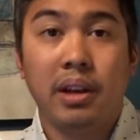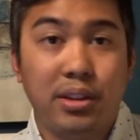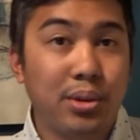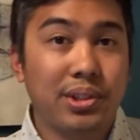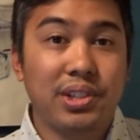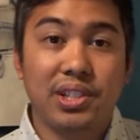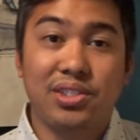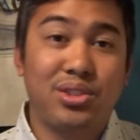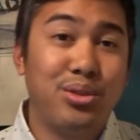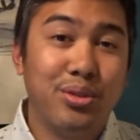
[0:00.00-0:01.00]
Those are
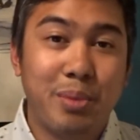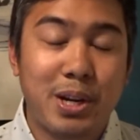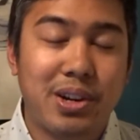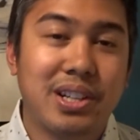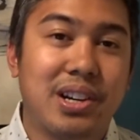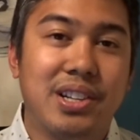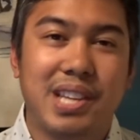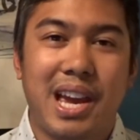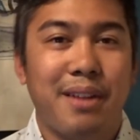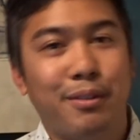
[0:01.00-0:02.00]
just 2 of my credit cards.
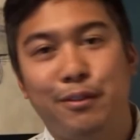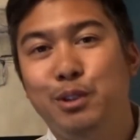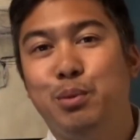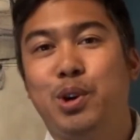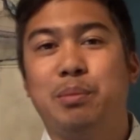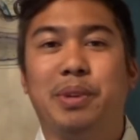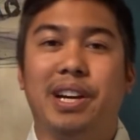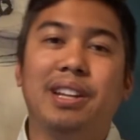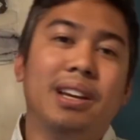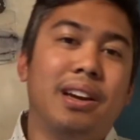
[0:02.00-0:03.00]
I have a few more,
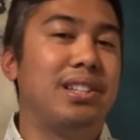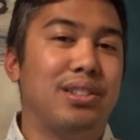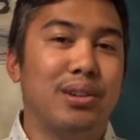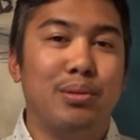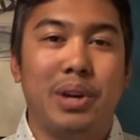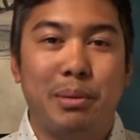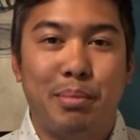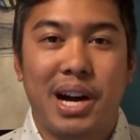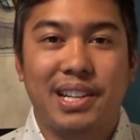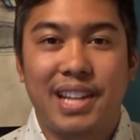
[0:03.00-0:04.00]
but I don't want to
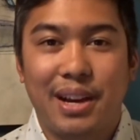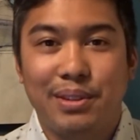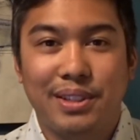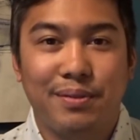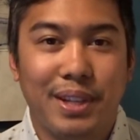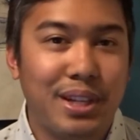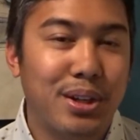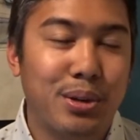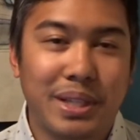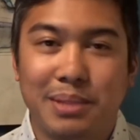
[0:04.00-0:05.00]
bog down this
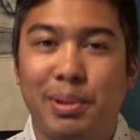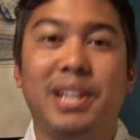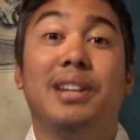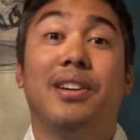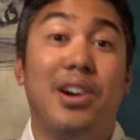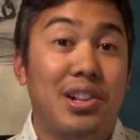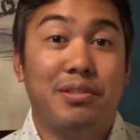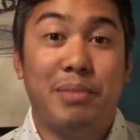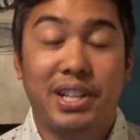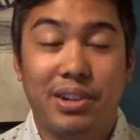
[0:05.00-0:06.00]
video explaining all of
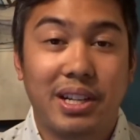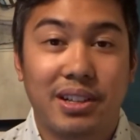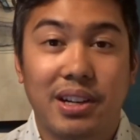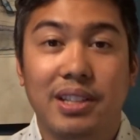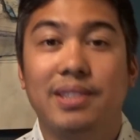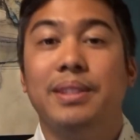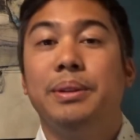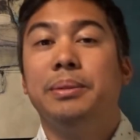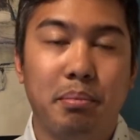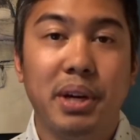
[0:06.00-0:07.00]
my credit cards.
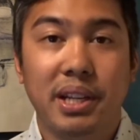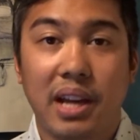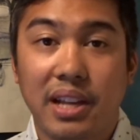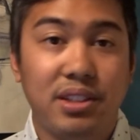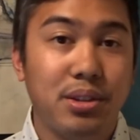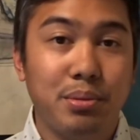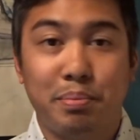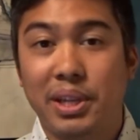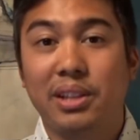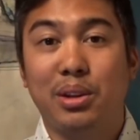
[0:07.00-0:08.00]
But I do
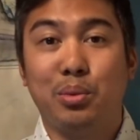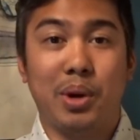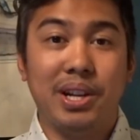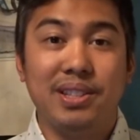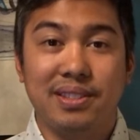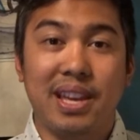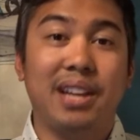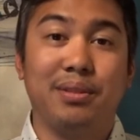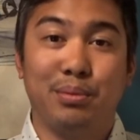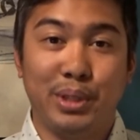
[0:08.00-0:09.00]
pick the ones
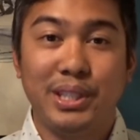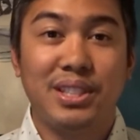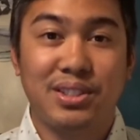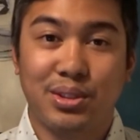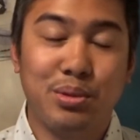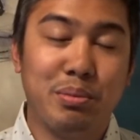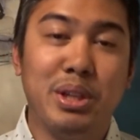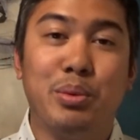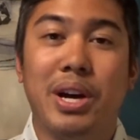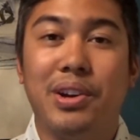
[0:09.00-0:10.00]
that really suit me
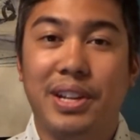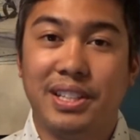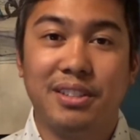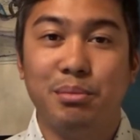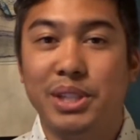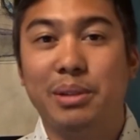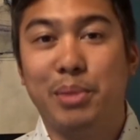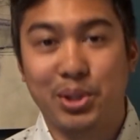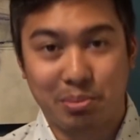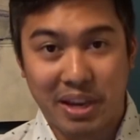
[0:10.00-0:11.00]
well and give me the
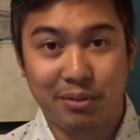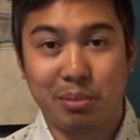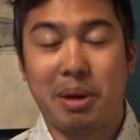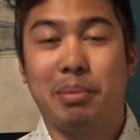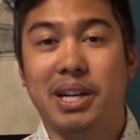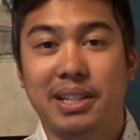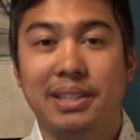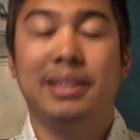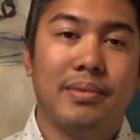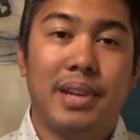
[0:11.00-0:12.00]
most bang for my buck.
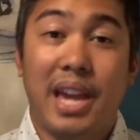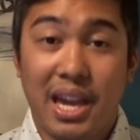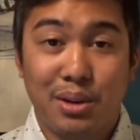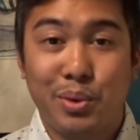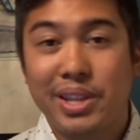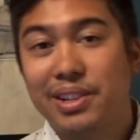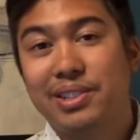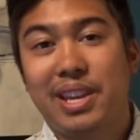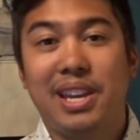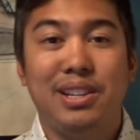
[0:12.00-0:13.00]
And when there's
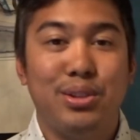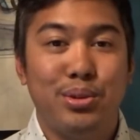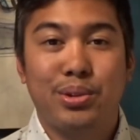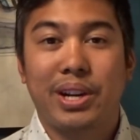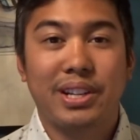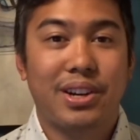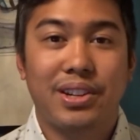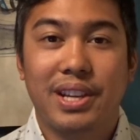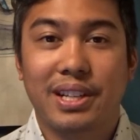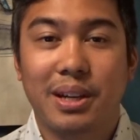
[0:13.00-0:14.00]
a new credit card
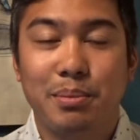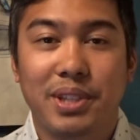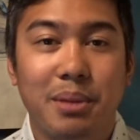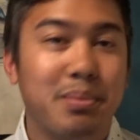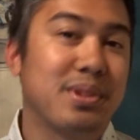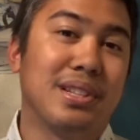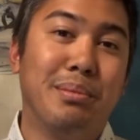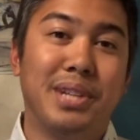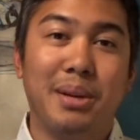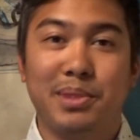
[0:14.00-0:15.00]
that comes up,
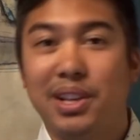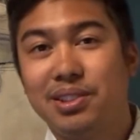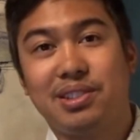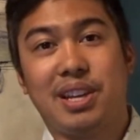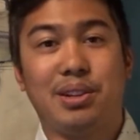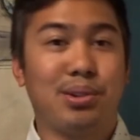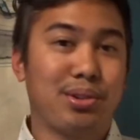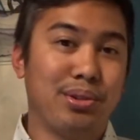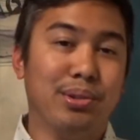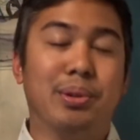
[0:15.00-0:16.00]
sometimes I'll cycle
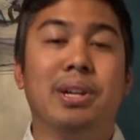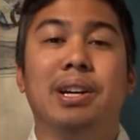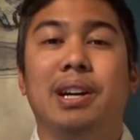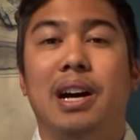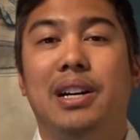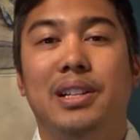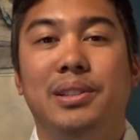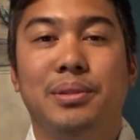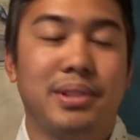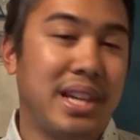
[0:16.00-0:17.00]
through.
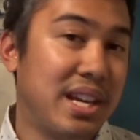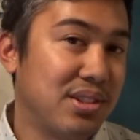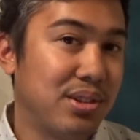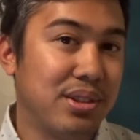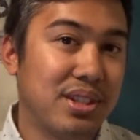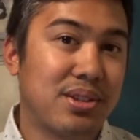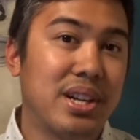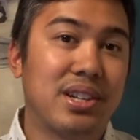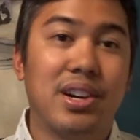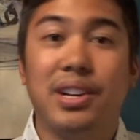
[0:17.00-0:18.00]
I'll cancel this credit
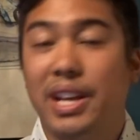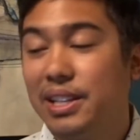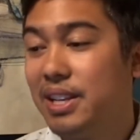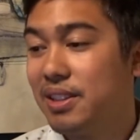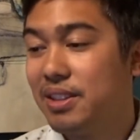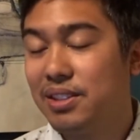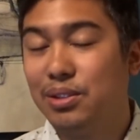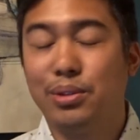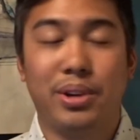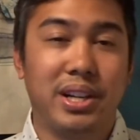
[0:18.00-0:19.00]
card and get this new
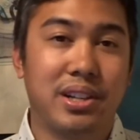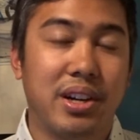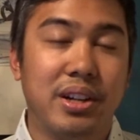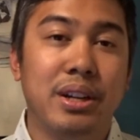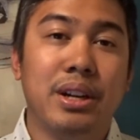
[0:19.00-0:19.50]
credit card.